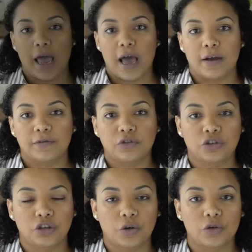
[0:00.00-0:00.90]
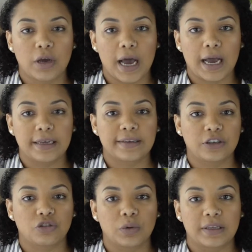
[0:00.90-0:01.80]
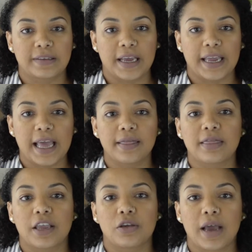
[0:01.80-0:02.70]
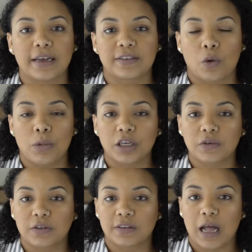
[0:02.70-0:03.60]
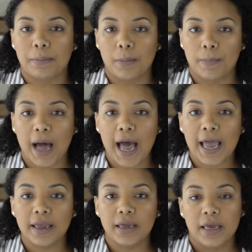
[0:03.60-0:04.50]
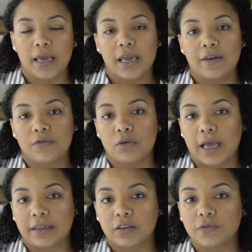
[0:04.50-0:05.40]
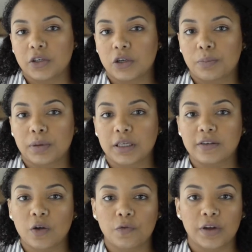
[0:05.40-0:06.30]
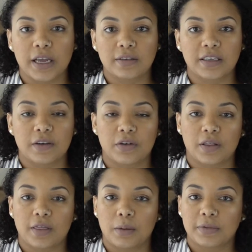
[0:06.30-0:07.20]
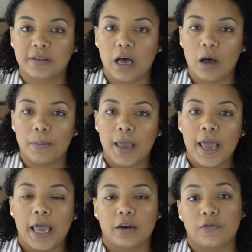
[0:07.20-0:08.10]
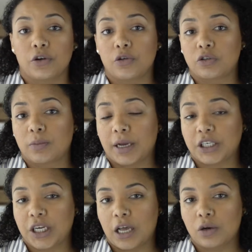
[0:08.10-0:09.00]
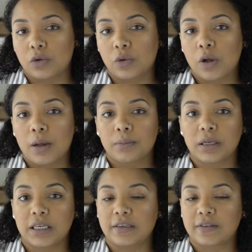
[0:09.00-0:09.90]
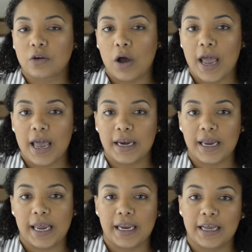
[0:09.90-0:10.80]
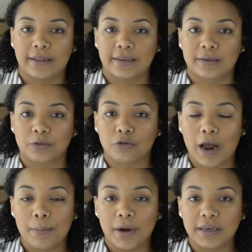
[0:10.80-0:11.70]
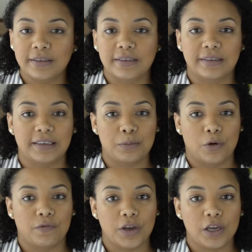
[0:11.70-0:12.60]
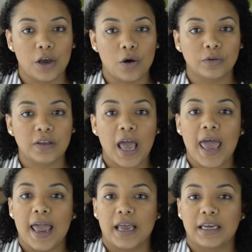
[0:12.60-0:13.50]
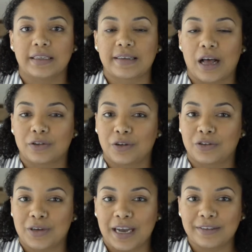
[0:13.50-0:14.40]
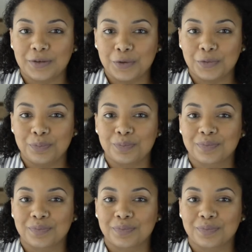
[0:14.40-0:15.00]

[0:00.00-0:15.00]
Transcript: have to show you guys. I just want to say again, thank you guys so much for stopping by. If you like this video, please don't forget to give it a thumbs up. And if you're new to my channel, please go ahead and hit that subscribe buttons to see more videos. And I'll talk to you guys soon.